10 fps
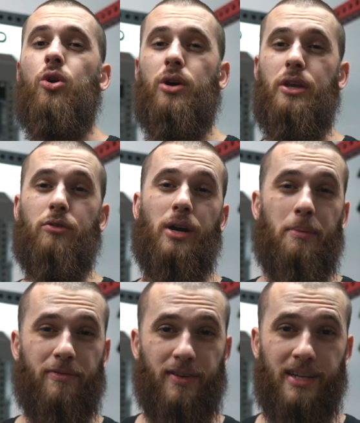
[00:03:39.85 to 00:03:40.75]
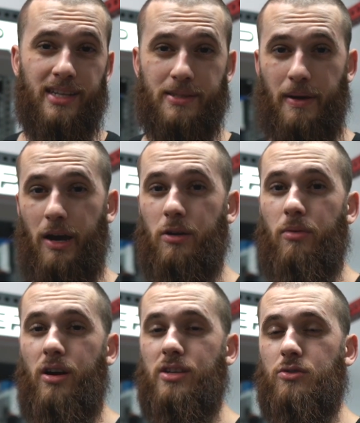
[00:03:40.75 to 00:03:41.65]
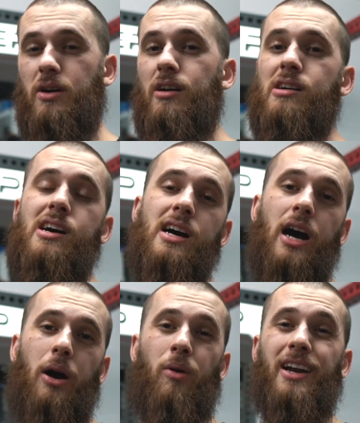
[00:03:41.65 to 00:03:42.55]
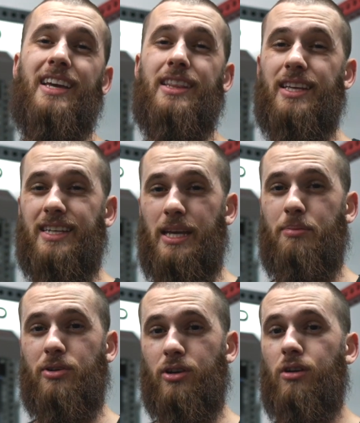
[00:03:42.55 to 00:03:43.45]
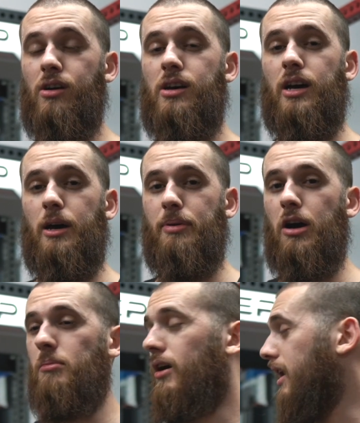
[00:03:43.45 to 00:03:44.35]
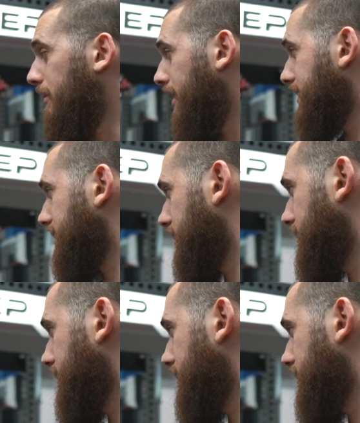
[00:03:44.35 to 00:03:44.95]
or the Rep Fitness Power Bar as well. I want to get the Deep Neural Power Bar. I might sell